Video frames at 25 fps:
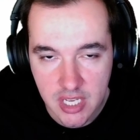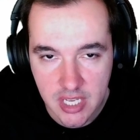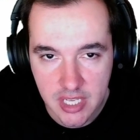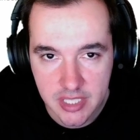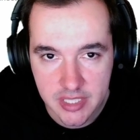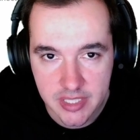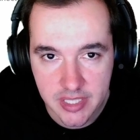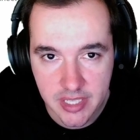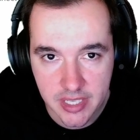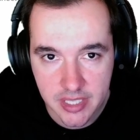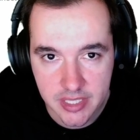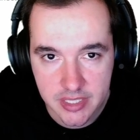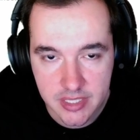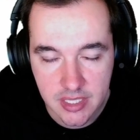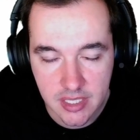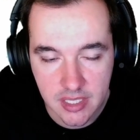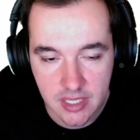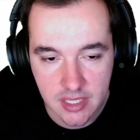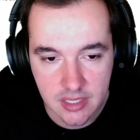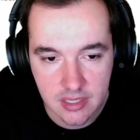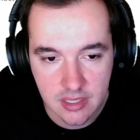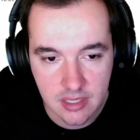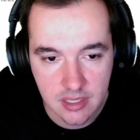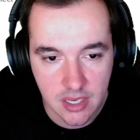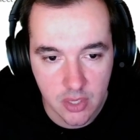that
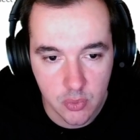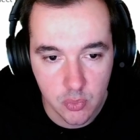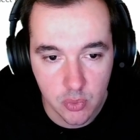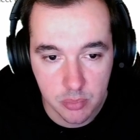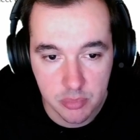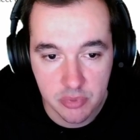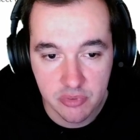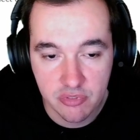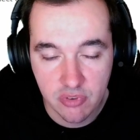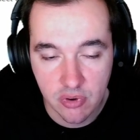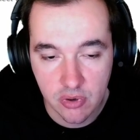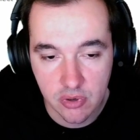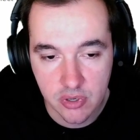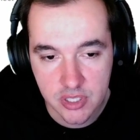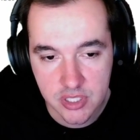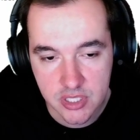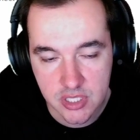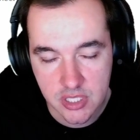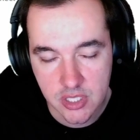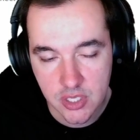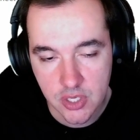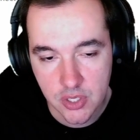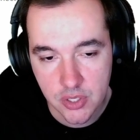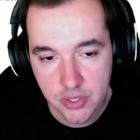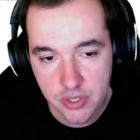I will be focusing
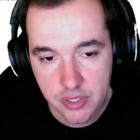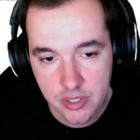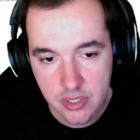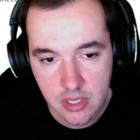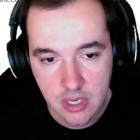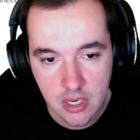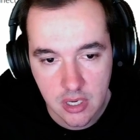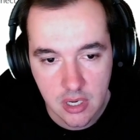here,